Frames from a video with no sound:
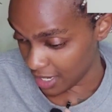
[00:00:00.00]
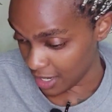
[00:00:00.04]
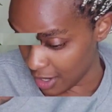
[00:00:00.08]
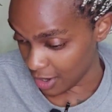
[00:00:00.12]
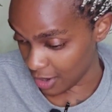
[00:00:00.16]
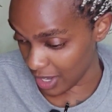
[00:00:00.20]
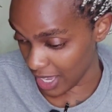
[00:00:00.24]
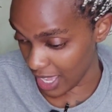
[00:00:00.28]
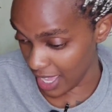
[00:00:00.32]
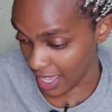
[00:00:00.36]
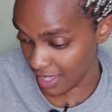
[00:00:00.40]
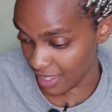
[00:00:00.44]

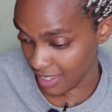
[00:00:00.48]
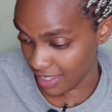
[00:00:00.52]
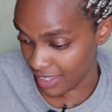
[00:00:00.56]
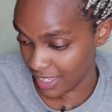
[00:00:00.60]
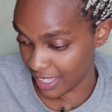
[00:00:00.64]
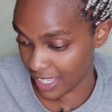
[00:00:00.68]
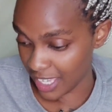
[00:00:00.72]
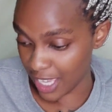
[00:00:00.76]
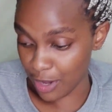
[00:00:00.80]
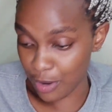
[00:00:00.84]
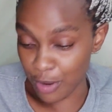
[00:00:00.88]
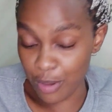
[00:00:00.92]
Okay,
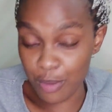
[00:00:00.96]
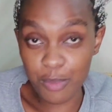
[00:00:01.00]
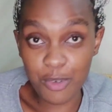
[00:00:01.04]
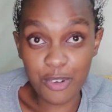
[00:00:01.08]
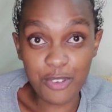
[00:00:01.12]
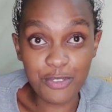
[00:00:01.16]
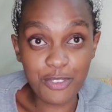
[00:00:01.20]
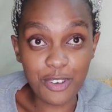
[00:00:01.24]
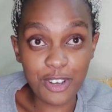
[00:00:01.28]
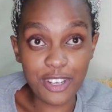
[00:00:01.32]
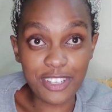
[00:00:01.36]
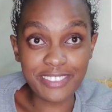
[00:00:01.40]
can we
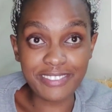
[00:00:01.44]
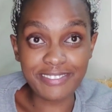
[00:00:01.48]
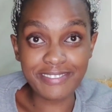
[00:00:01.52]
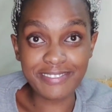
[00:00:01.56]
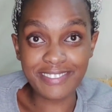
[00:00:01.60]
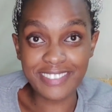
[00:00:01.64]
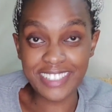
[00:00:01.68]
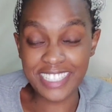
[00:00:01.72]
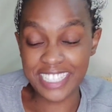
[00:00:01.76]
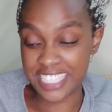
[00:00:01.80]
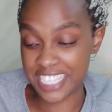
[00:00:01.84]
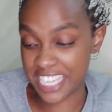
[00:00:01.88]
move on?
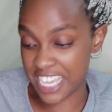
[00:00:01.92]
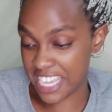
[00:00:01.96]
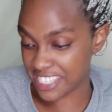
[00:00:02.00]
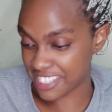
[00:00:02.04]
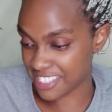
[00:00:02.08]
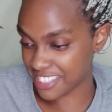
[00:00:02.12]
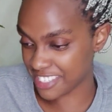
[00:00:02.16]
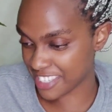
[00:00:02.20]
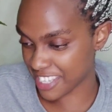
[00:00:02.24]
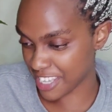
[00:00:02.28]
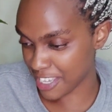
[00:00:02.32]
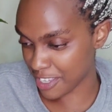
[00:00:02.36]

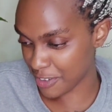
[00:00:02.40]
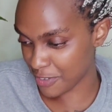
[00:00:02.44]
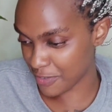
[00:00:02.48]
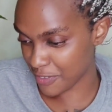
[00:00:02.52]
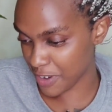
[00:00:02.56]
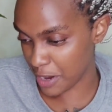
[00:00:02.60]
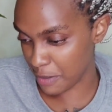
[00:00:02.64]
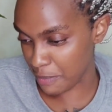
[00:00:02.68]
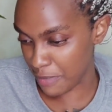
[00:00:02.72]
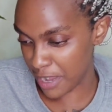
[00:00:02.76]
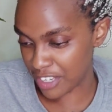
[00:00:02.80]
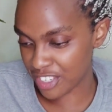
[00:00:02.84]
Yes, thank you
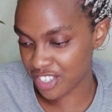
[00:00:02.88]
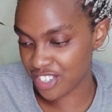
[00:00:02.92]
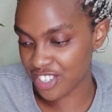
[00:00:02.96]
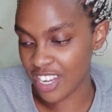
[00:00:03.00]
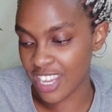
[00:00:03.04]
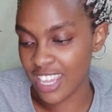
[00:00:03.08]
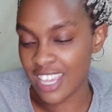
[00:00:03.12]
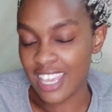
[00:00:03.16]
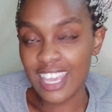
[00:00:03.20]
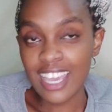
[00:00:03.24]
very much.